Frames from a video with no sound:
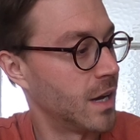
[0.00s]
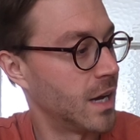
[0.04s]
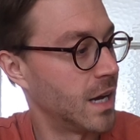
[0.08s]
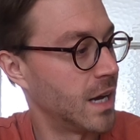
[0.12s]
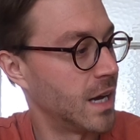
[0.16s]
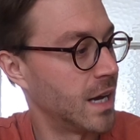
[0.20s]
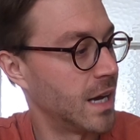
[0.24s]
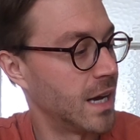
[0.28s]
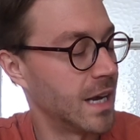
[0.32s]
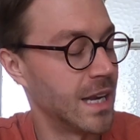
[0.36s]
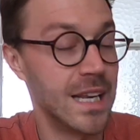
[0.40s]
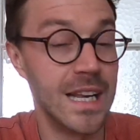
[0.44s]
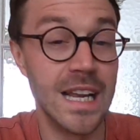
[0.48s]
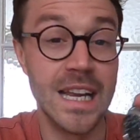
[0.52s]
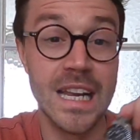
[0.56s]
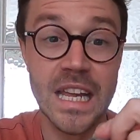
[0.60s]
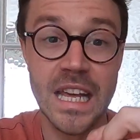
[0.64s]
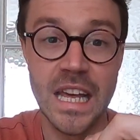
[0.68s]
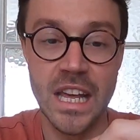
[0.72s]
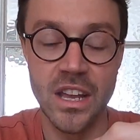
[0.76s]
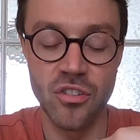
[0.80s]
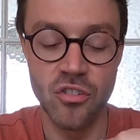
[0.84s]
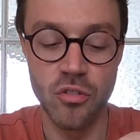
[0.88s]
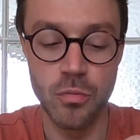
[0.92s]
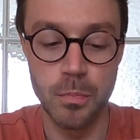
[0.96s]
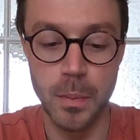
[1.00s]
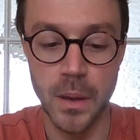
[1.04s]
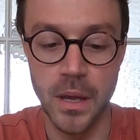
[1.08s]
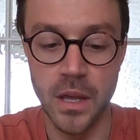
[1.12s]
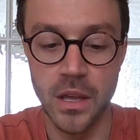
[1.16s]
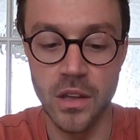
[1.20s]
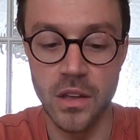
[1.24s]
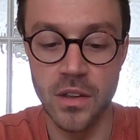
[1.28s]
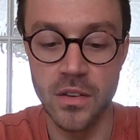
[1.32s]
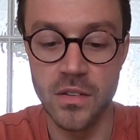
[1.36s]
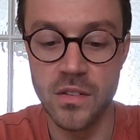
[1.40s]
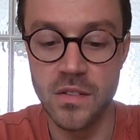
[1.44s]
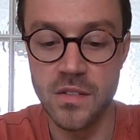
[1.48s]
lineage,
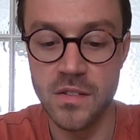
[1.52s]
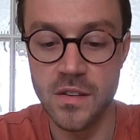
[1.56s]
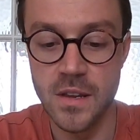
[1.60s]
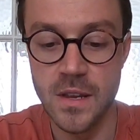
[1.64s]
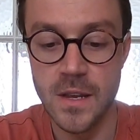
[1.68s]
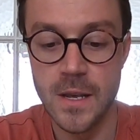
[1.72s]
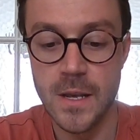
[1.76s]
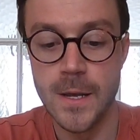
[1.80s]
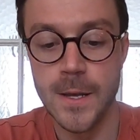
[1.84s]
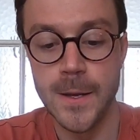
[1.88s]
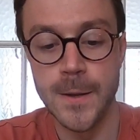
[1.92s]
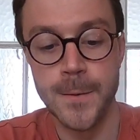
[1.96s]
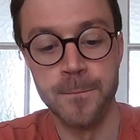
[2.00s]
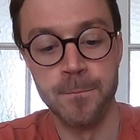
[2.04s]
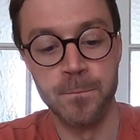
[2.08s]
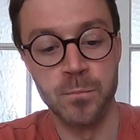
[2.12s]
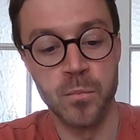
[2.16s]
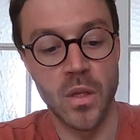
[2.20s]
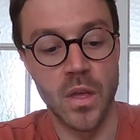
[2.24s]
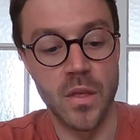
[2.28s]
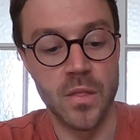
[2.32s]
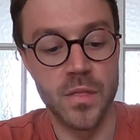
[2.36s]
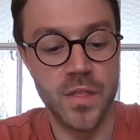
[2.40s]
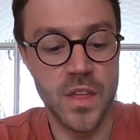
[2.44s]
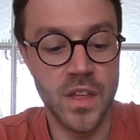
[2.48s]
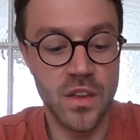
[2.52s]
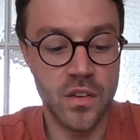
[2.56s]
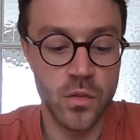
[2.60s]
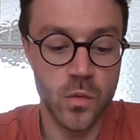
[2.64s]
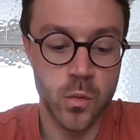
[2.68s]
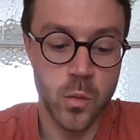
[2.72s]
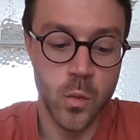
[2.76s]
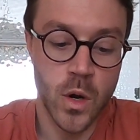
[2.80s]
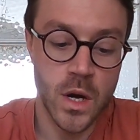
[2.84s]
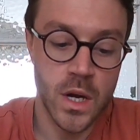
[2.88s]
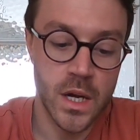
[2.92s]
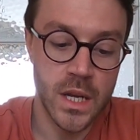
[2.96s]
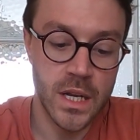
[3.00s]
because
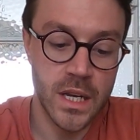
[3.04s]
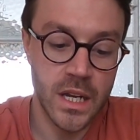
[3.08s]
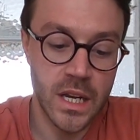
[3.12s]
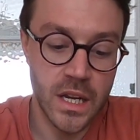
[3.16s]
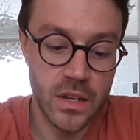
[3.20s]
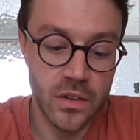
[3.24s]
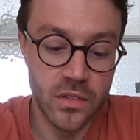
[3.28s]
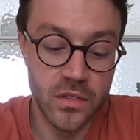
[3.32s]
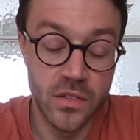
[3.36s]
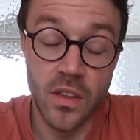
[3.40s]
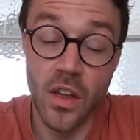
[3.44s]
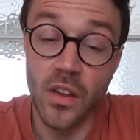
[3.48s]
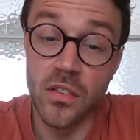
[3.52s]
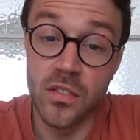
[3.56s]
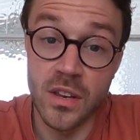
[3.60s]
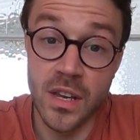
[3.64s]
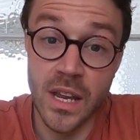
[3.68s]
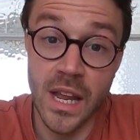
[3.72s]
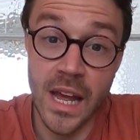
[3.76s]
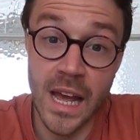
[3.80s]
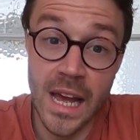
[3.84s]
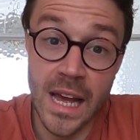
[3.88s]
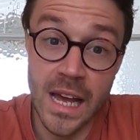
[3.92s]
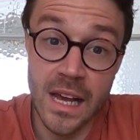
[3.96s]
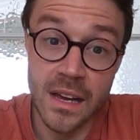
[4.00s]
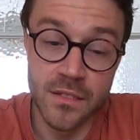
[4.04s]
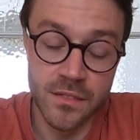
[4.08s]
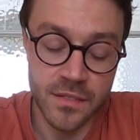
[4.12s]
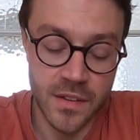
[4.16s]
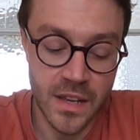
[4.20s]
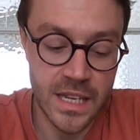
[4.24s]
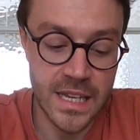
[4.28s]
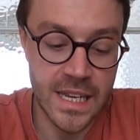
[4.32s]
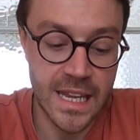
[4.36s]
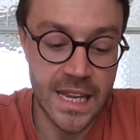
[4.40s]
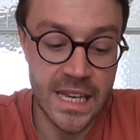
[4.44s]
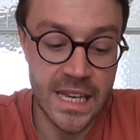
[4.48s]
this one doesn't have an